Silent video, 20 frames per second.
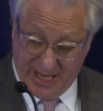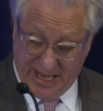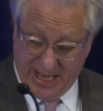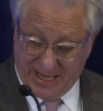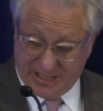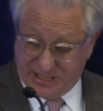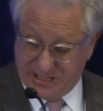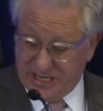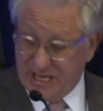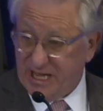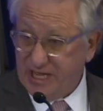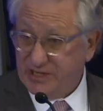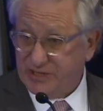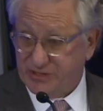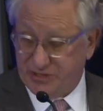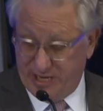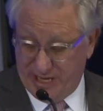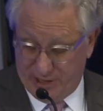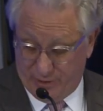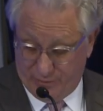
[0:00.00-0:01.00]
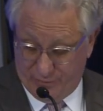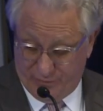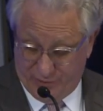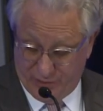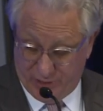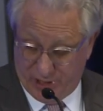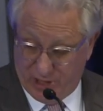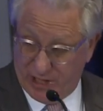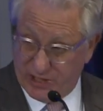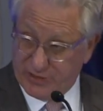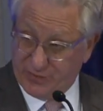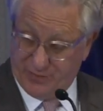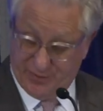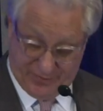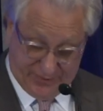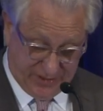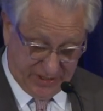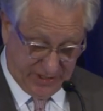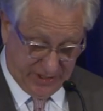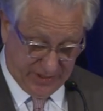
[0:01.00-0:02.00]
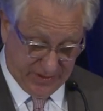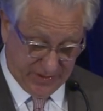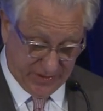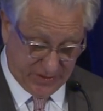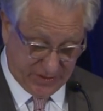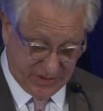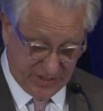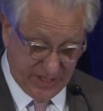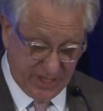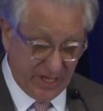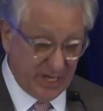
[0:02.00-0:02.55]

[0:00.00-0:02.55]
as it has now for the last 50 years,